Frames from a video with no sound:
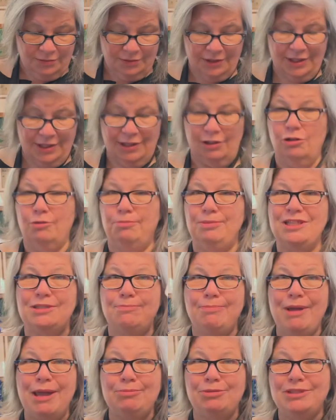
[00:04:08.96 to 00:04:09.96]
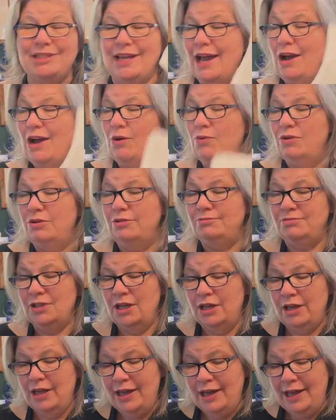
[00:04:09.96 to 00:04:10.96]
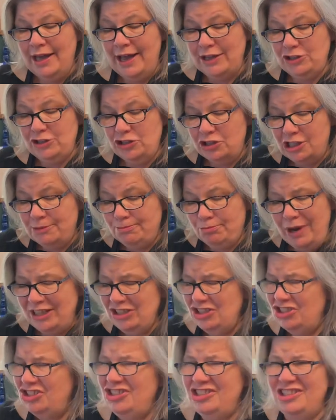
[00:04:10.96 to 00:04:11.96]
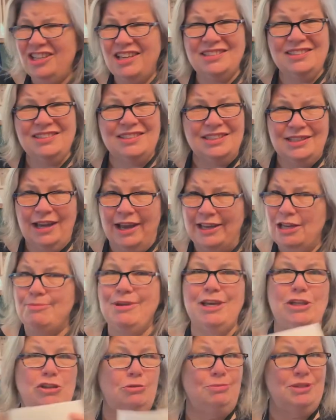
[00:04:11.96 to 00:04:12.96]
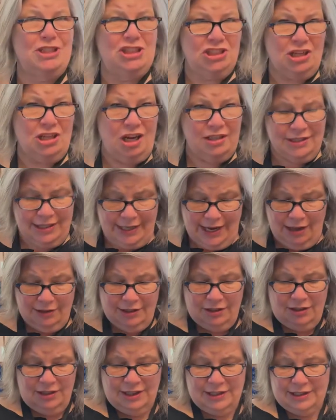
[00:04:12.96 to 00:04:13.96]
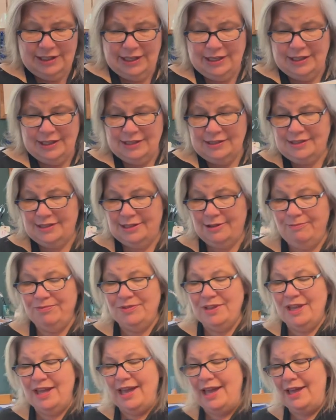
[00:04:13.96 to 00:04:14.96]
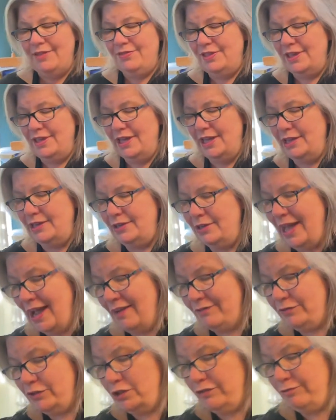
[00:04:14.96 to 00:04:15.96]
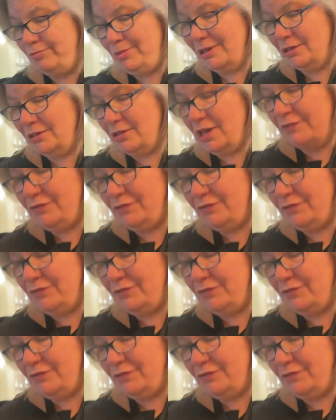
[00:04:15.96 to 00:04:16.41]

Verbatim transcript: Get a little piece of paper towel and just spray just a tiny bit. You'll be shocked at how little it needs. And then after you've peeled off